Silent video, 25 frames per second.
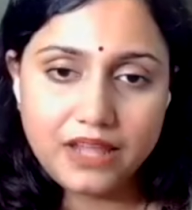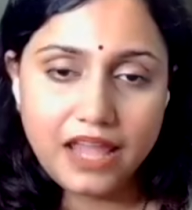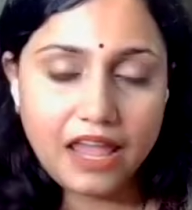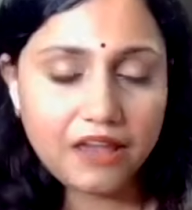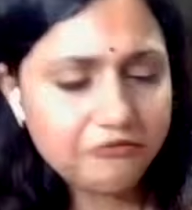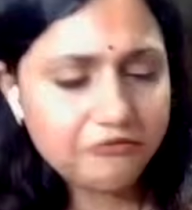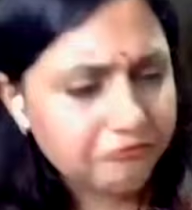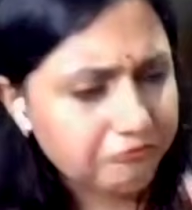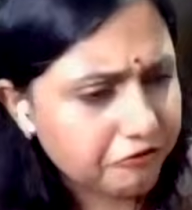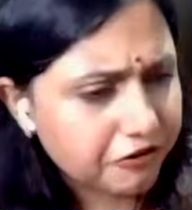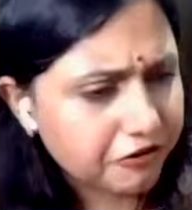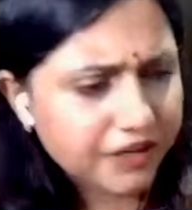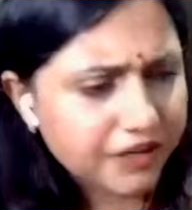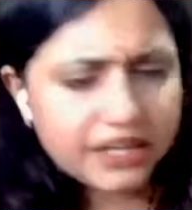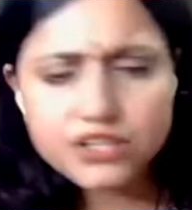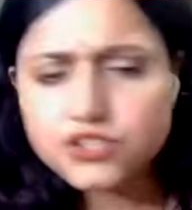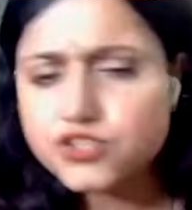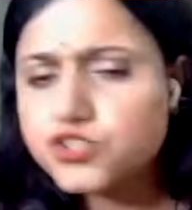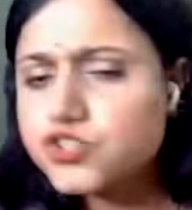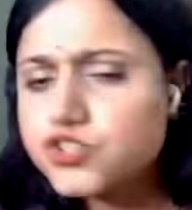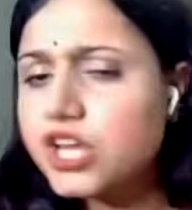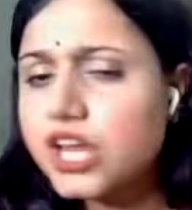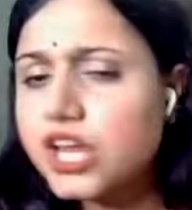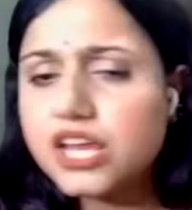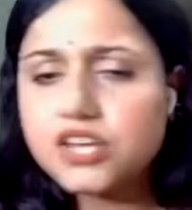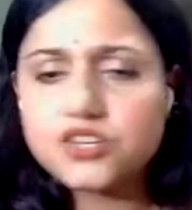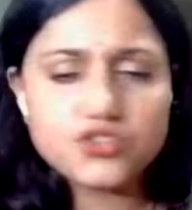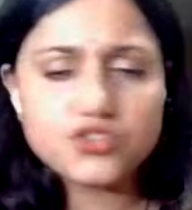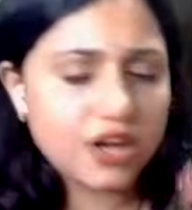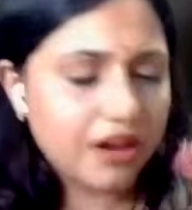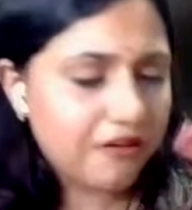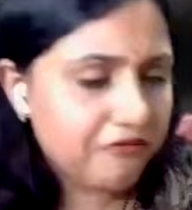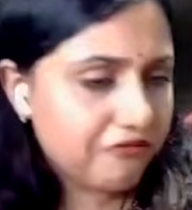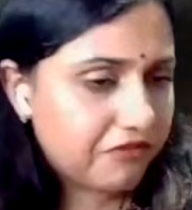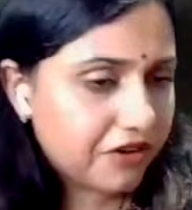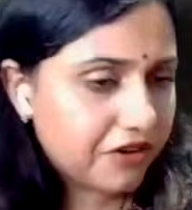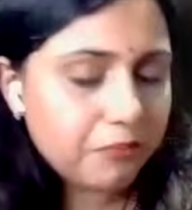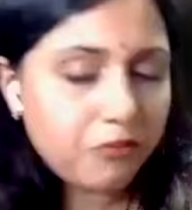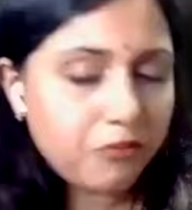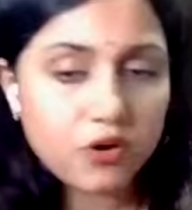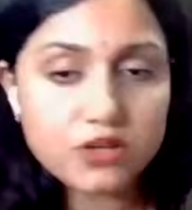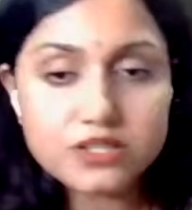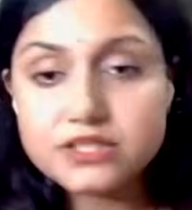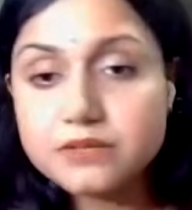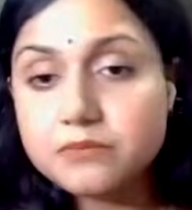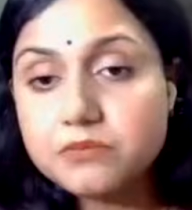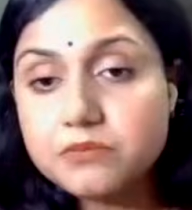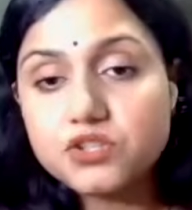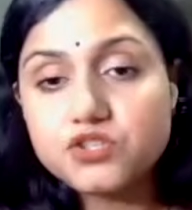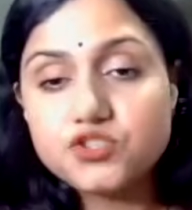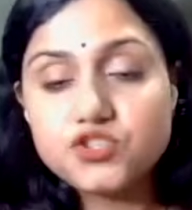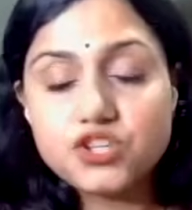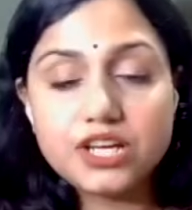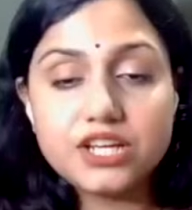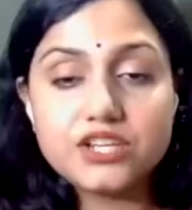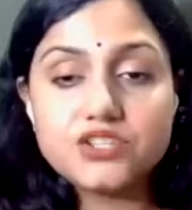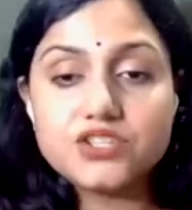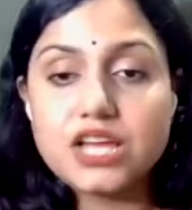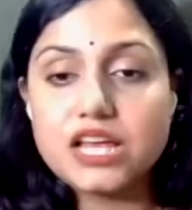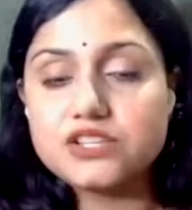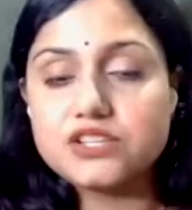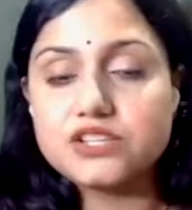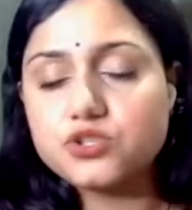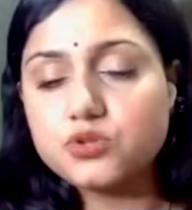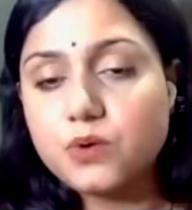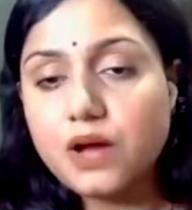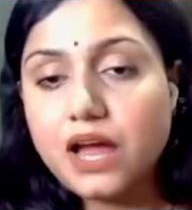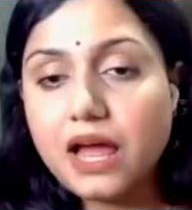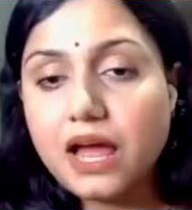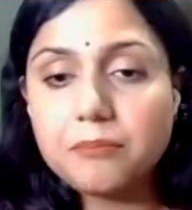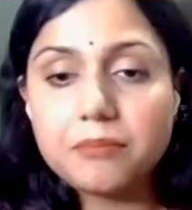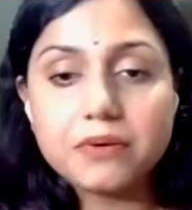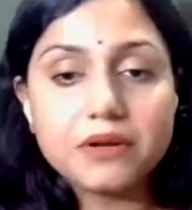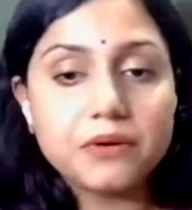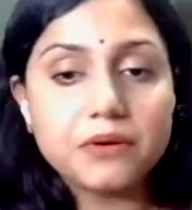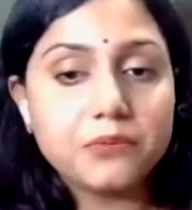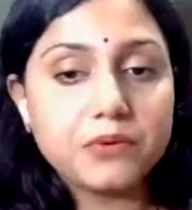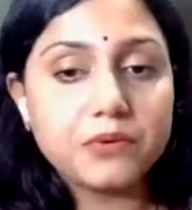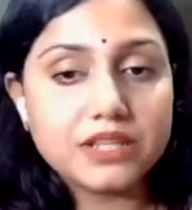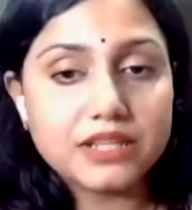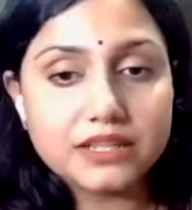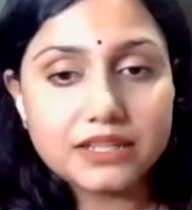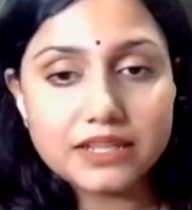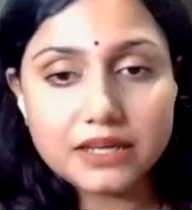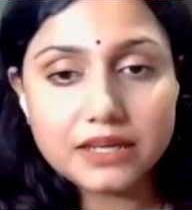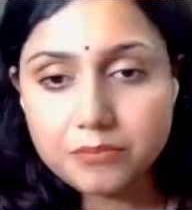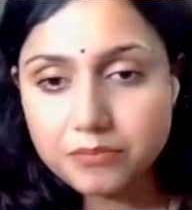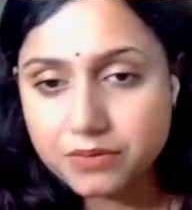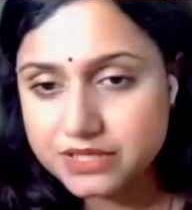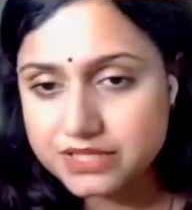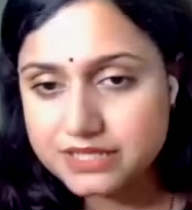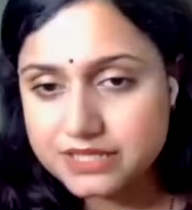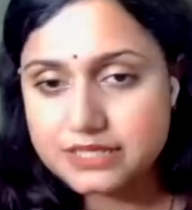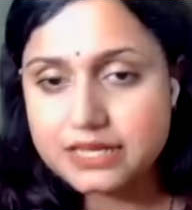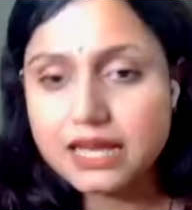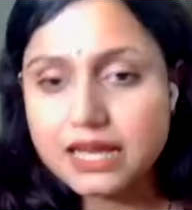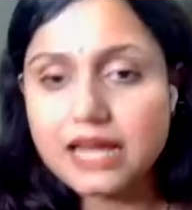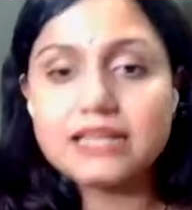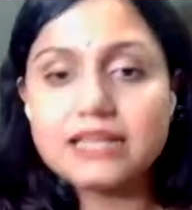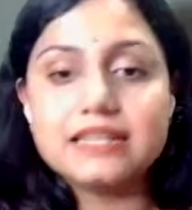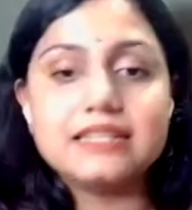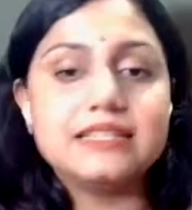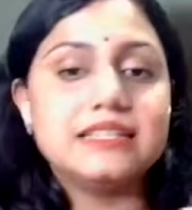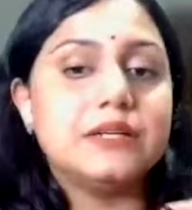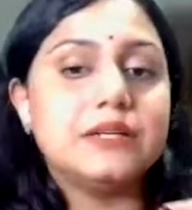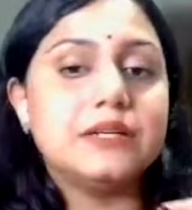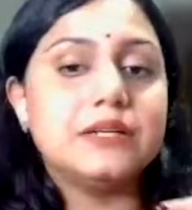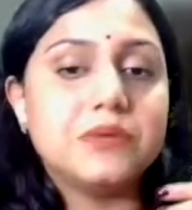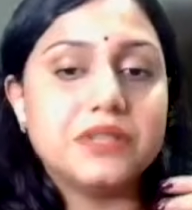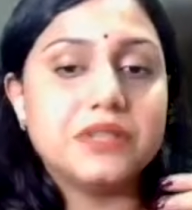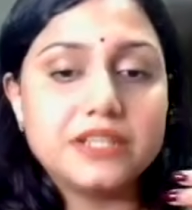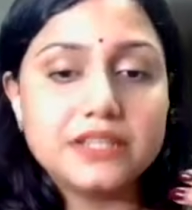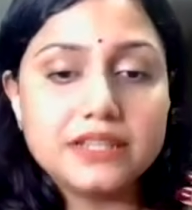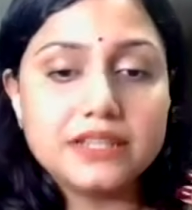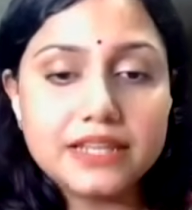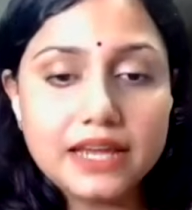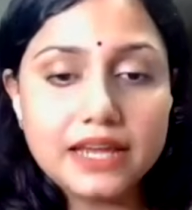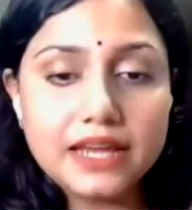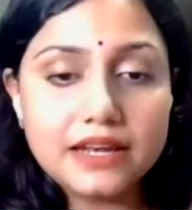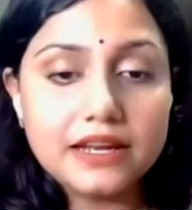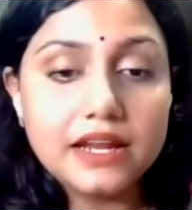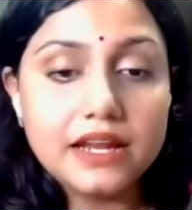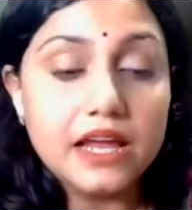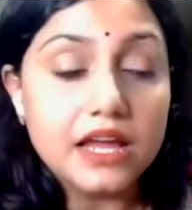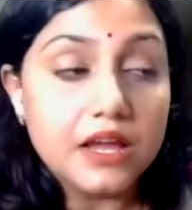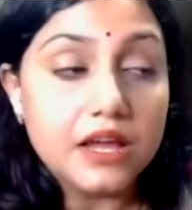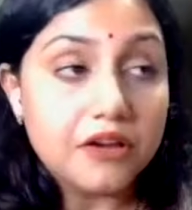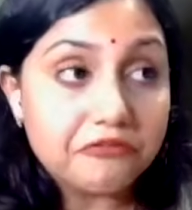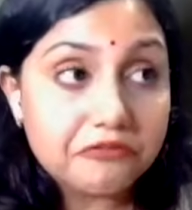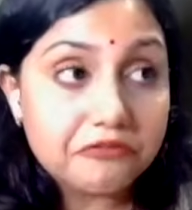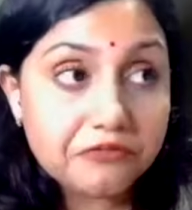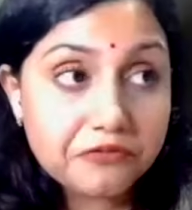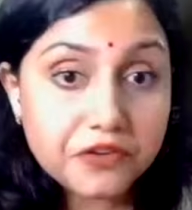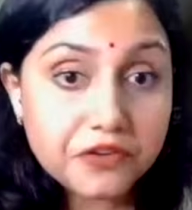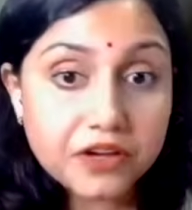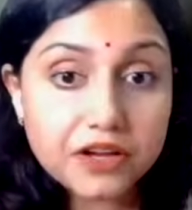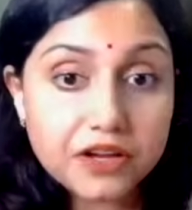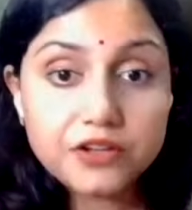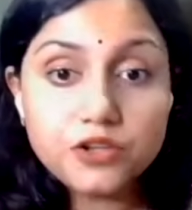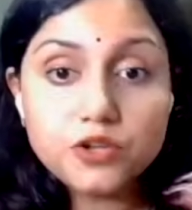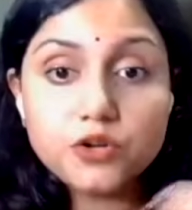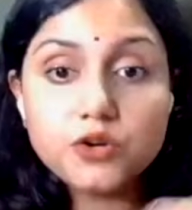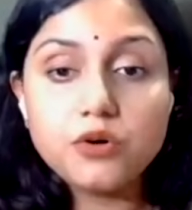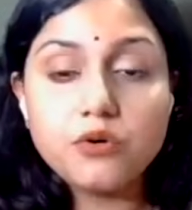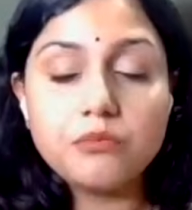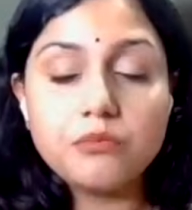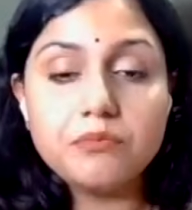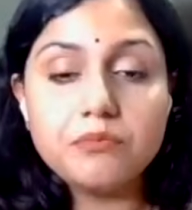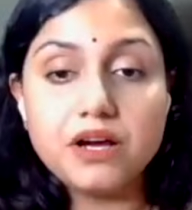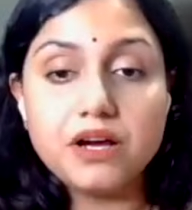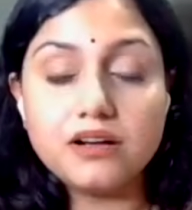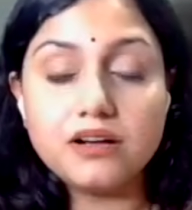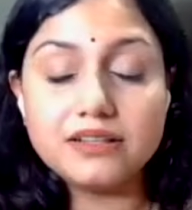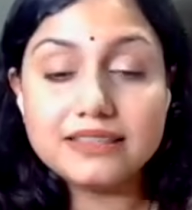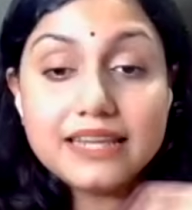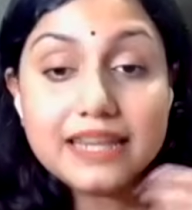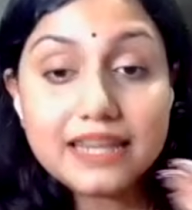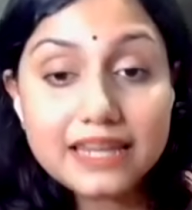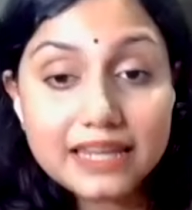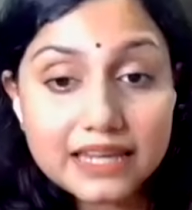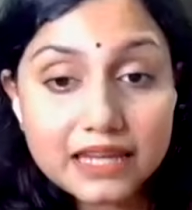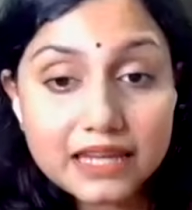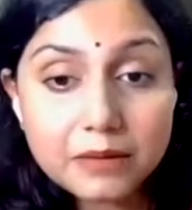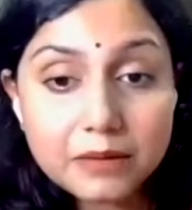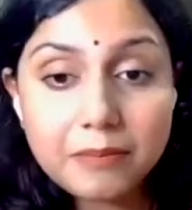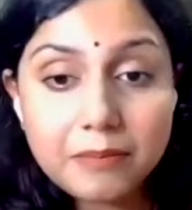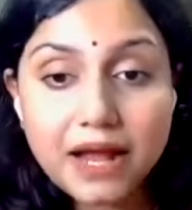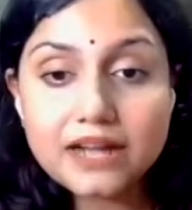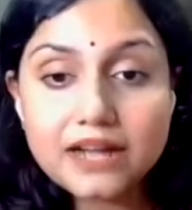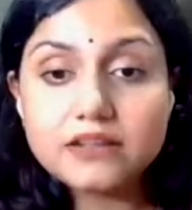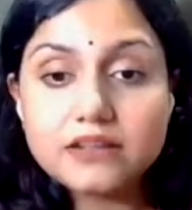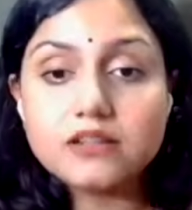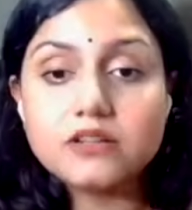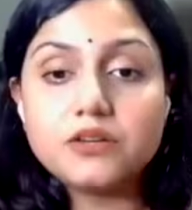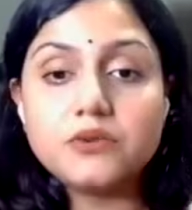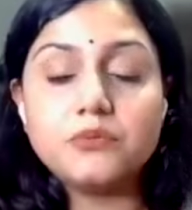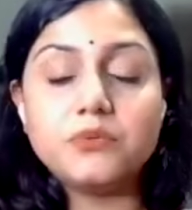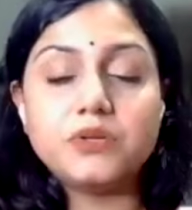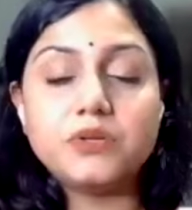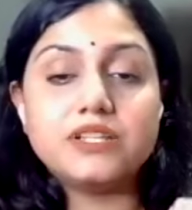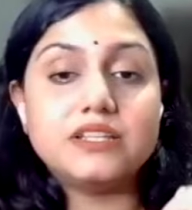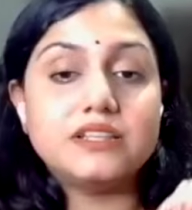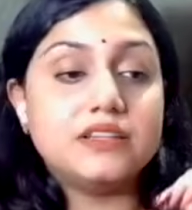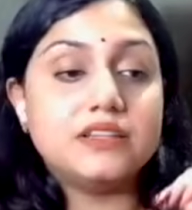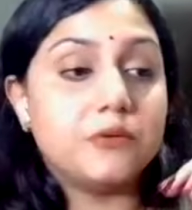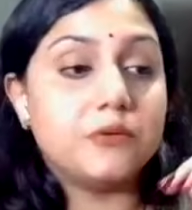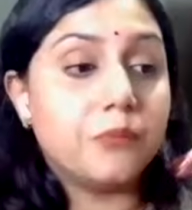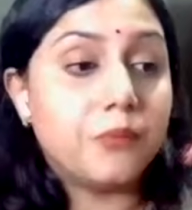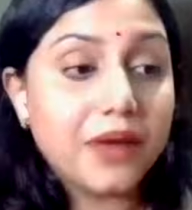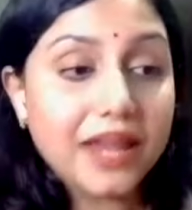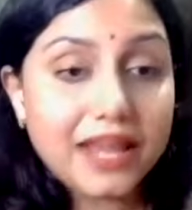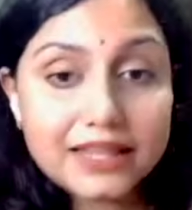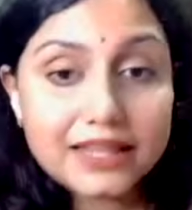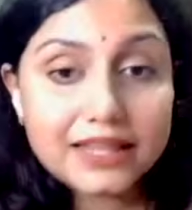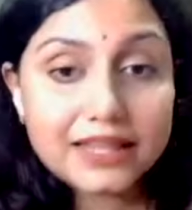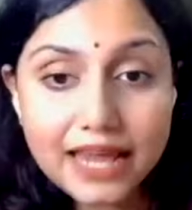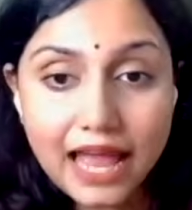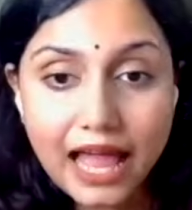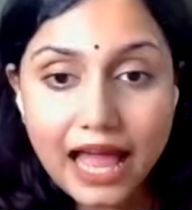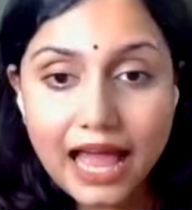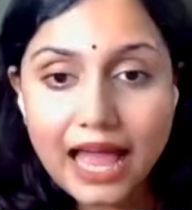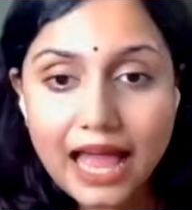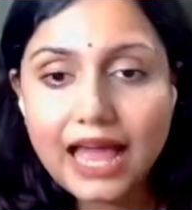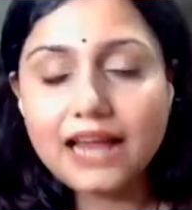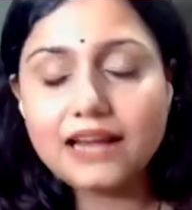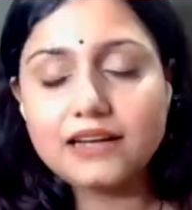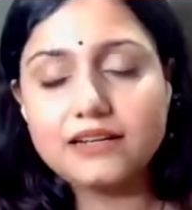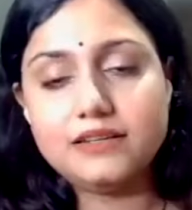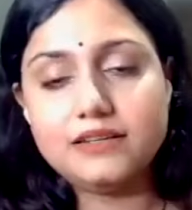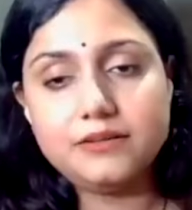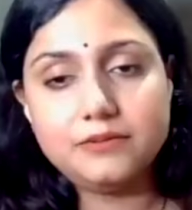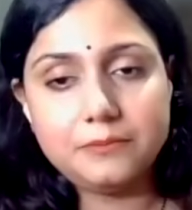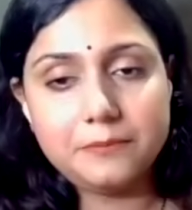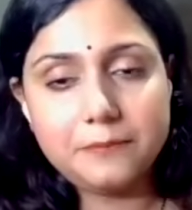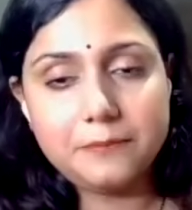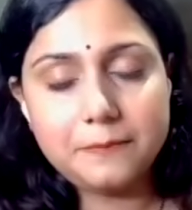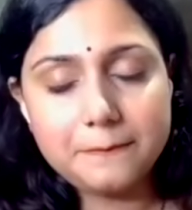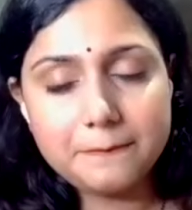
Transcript: Every change, every possible change has to happen within their personality, within their thinking pattern, within the way they act.